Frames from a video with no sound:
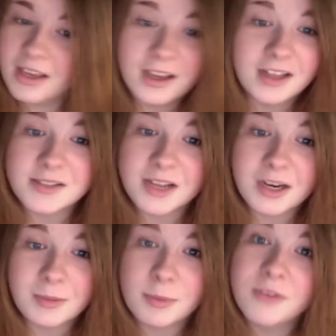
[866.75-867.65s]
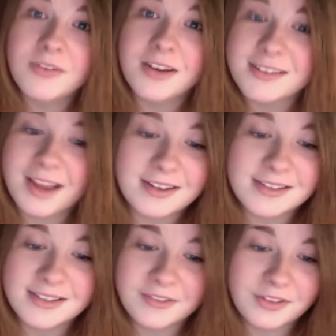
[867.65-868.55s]
It's gonna be perfect. I
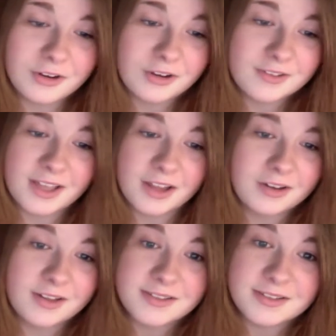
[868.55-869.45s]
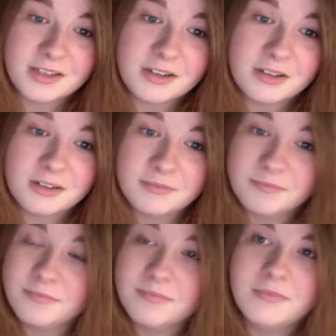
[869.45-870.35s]
just love that they're all together, because
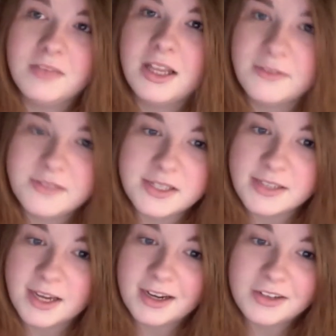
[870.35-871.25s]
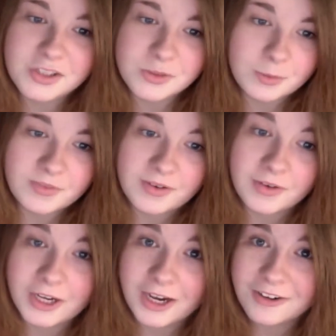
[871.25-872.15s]
I love Santana. She's one of my
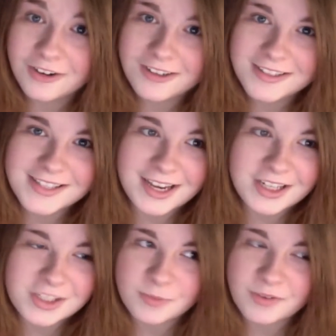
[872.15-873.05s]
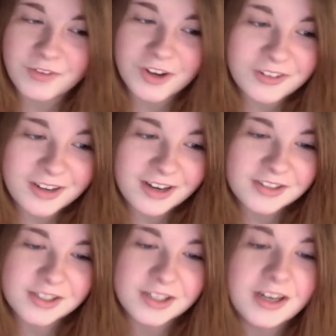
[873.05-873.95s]
favorite characters, and she's my favorite girl
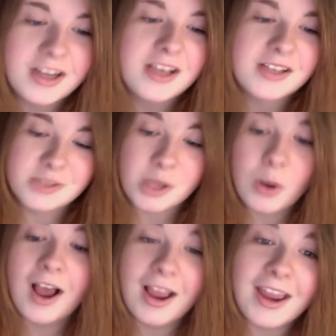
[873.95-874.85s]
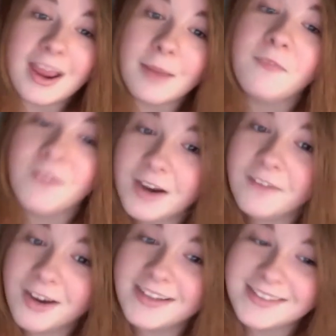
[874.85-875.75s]
character, so I am very,
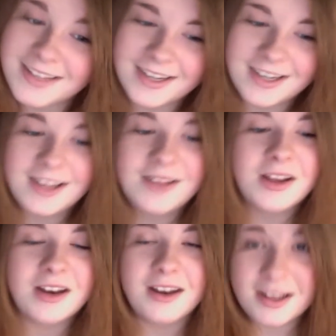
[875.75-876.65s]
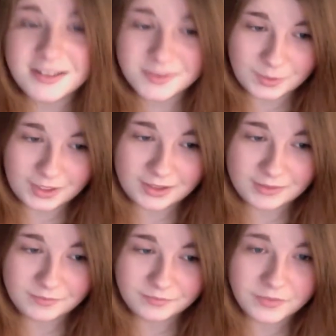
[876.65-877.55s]
very excited. Next week,
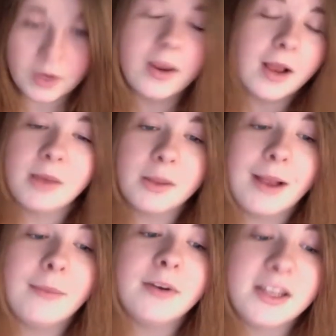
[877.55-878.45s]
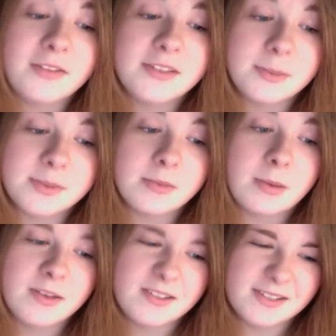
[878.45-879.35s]
by the way, I want to give this episode
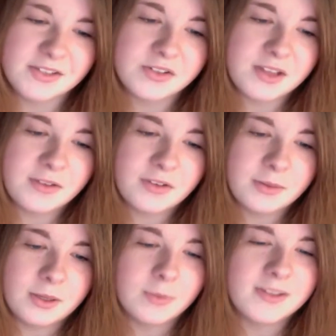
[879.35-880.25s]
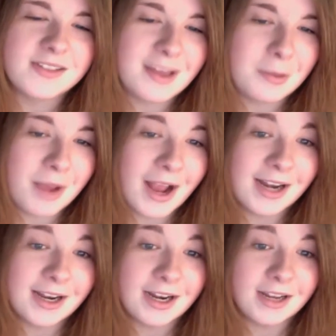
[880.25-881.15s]
maybe a 6 or 7. It wasn't that
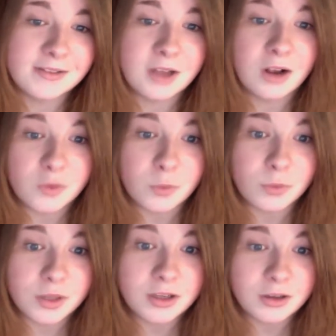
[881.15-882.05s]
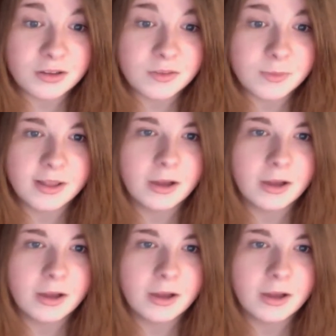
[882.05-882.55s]
bad, and the songs were really good this week.